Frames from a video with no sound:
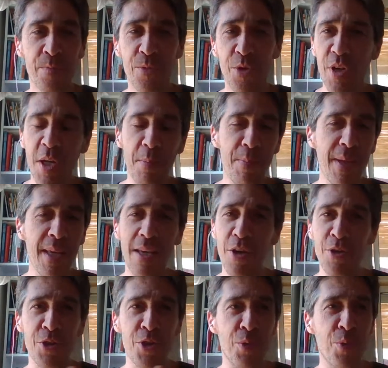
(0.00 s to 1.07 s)
You can be
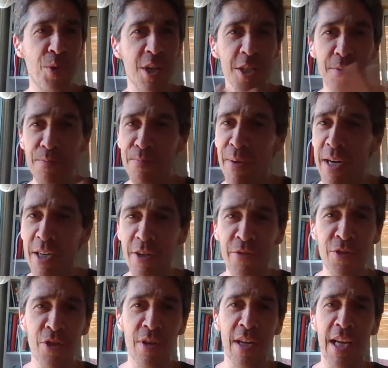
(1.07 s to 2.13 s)
on the worst part of
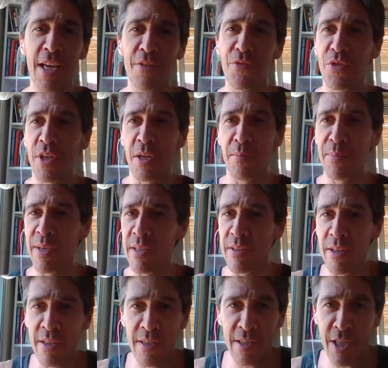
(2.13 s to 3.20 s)
your life. You can be in
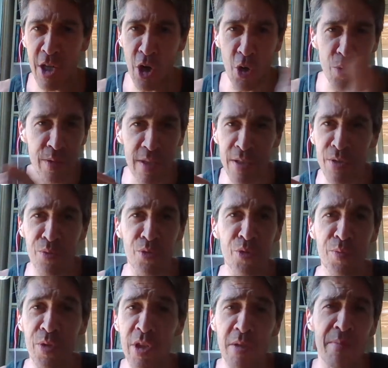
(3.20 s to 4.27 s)
the closest
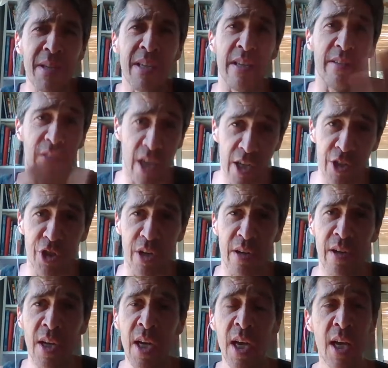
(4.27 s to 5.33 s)
room. You can be in a dungeon.
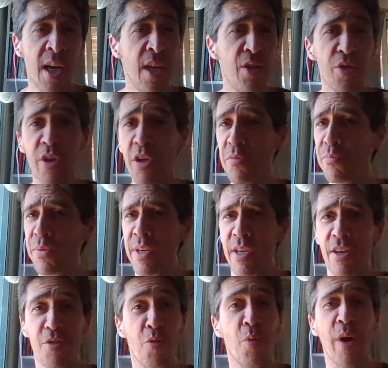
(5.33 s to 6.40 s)
You can
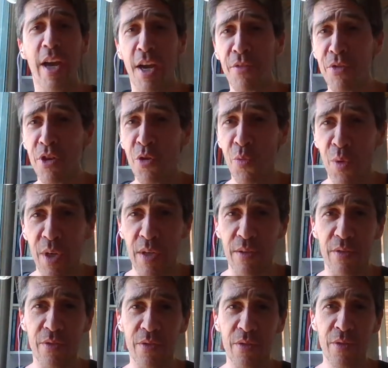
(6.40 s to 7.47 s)
be wherever you want.
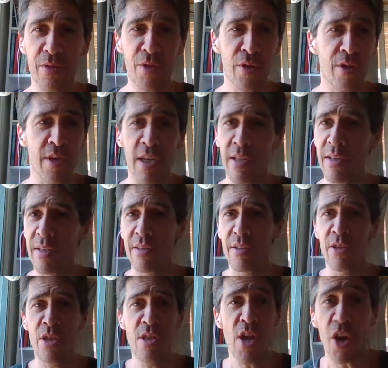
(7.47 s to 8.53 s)
You
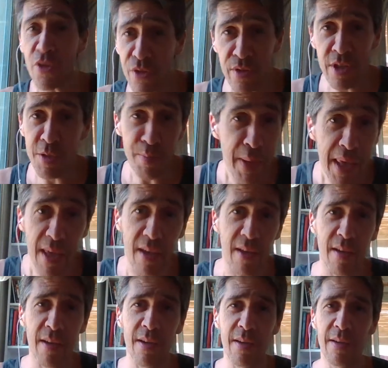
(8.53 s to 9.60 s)
can not speak,
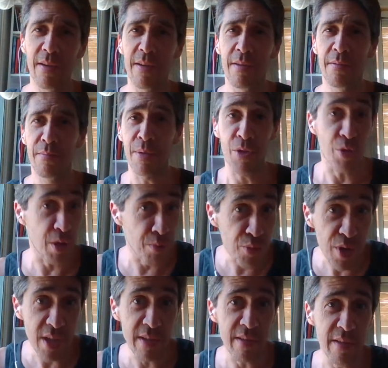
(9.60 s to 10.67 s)
but you can
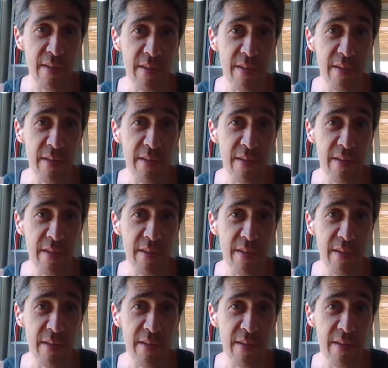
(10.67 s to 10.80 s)
breathe.